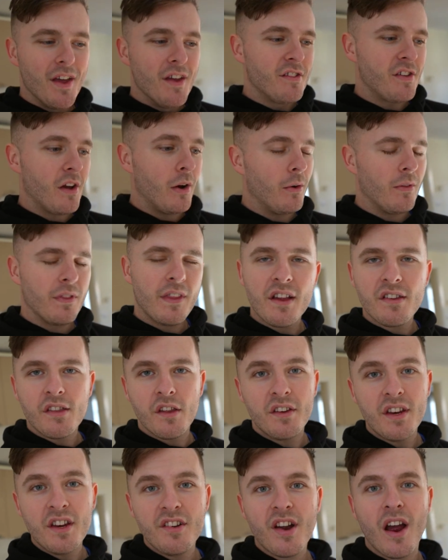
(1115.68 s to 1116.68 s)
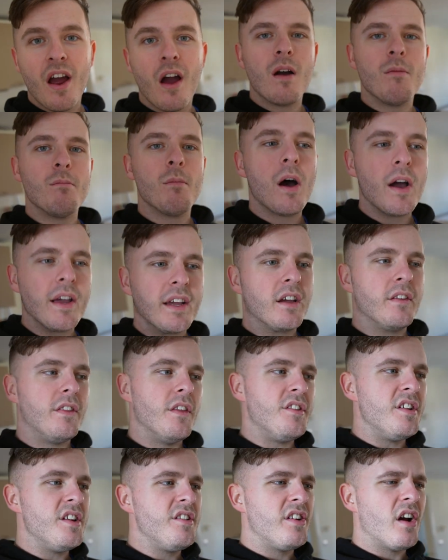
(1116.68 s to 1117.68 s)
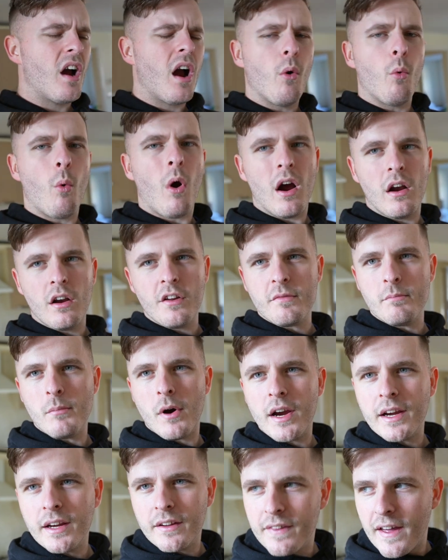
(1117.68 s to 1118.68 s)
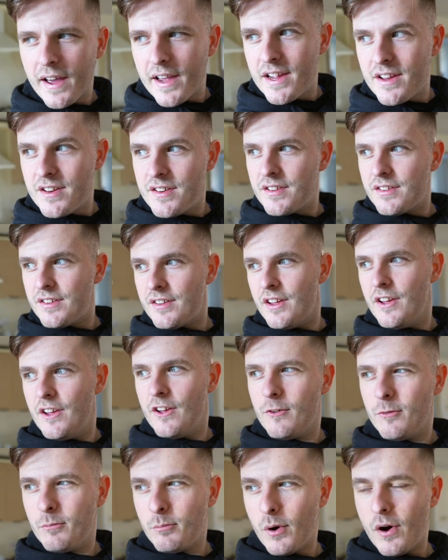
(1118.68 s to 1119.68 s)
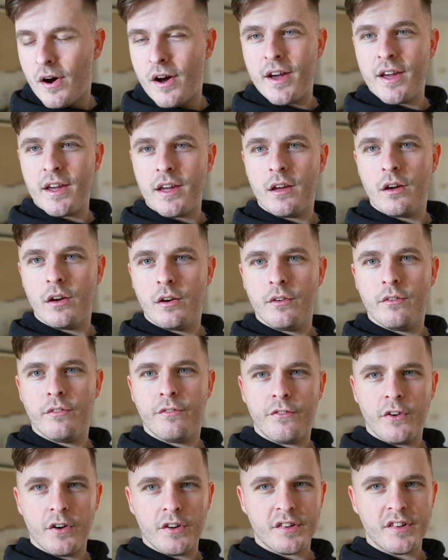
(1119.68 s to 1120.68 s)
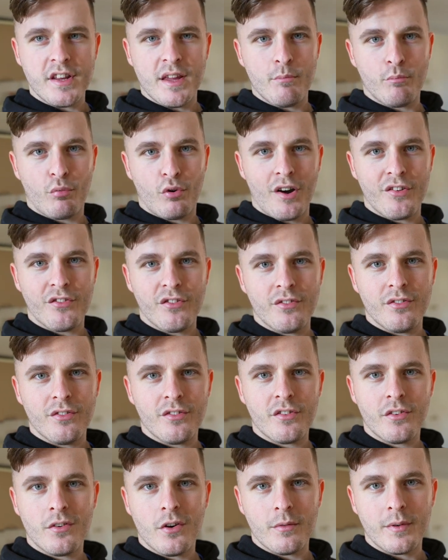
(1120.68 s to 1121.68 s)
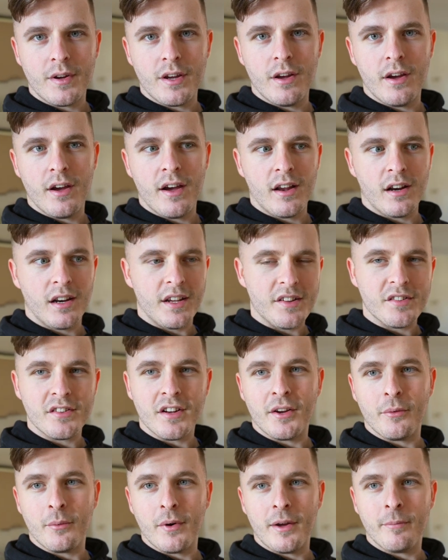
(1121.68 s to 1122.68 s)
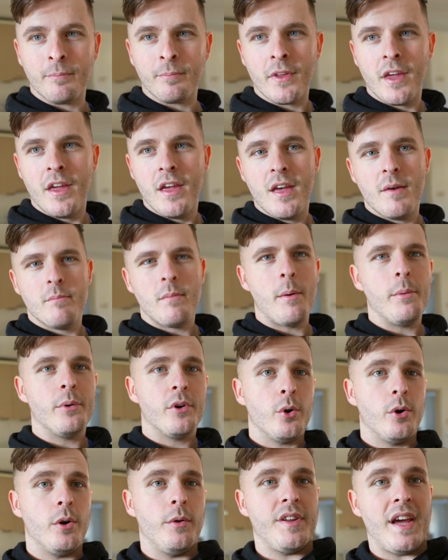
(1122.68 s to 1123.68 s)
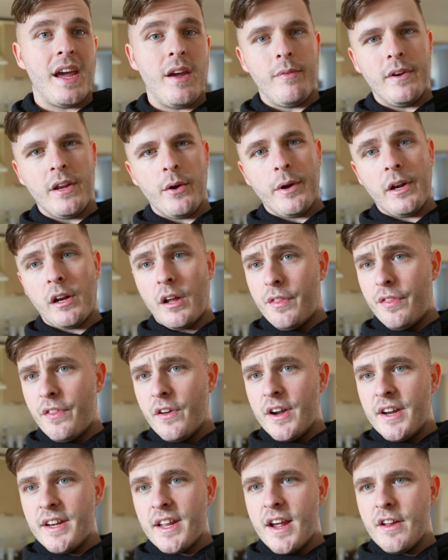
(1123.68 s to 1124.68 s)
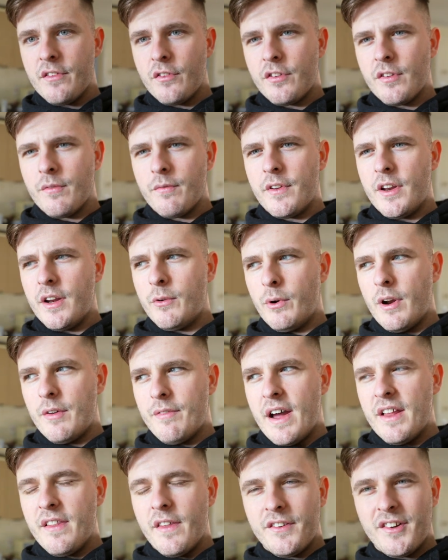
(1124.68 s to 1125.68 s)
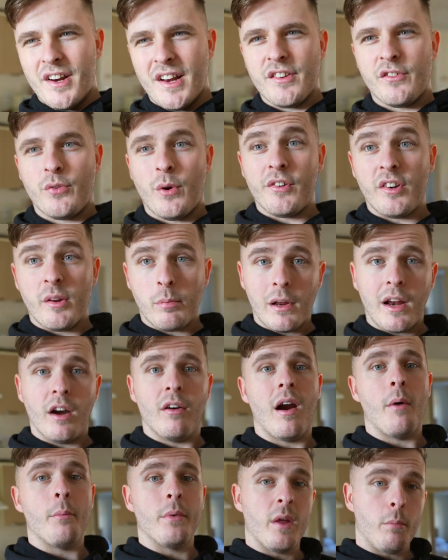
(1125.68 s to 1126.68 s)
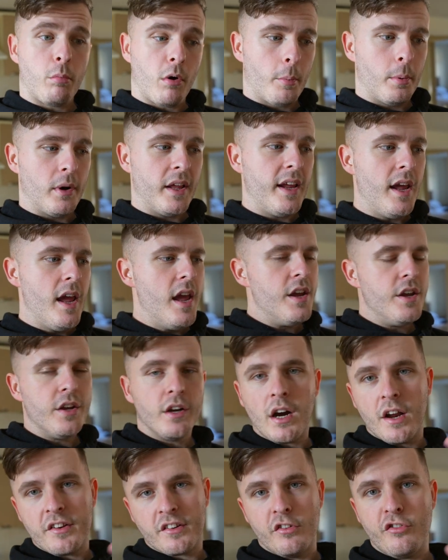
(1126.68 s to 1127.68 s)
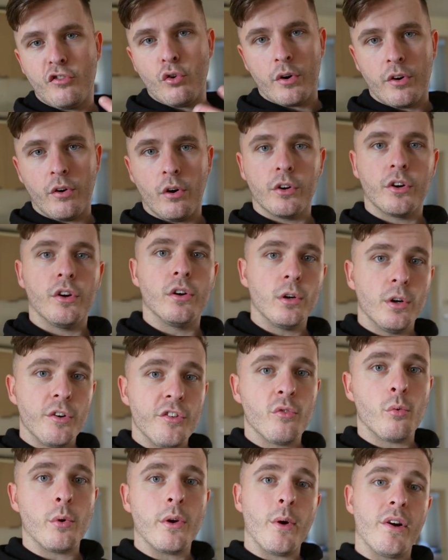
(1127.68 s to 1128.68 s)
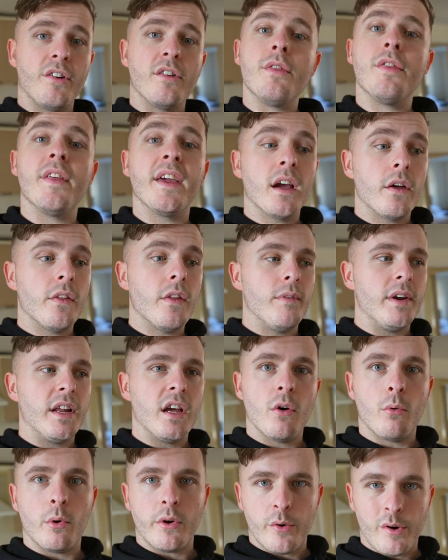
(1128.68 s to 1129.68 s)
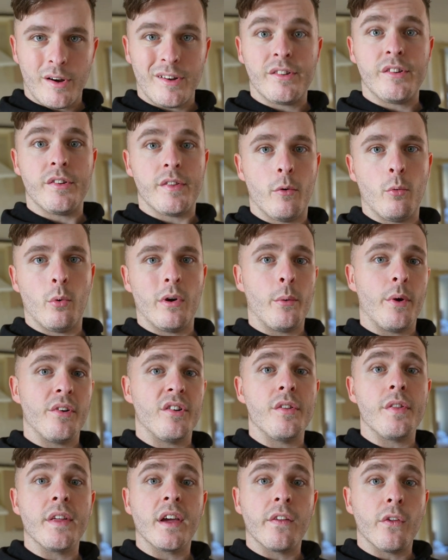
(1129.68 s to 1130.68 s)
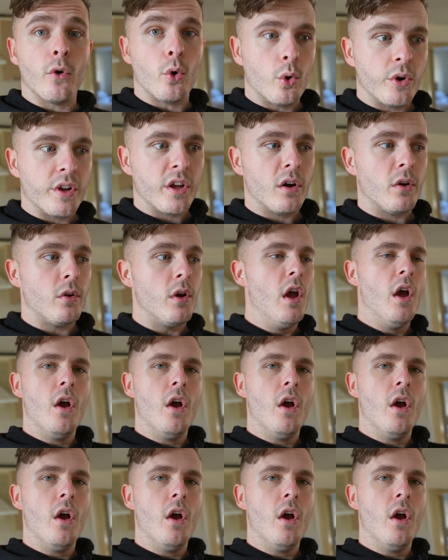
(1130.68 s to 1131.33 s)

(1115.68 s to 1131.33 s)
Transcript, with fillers: So, that's the DJI mic, the DJI wireless mic. That is my first impressions of it, at least anyway. Maybe we will do an updated video in like 30 days or something when I've had the chance to actually play around with it properly. You guys can draw your own conclusions, what you actually think of the video, what you actually, what you actually think of the audio,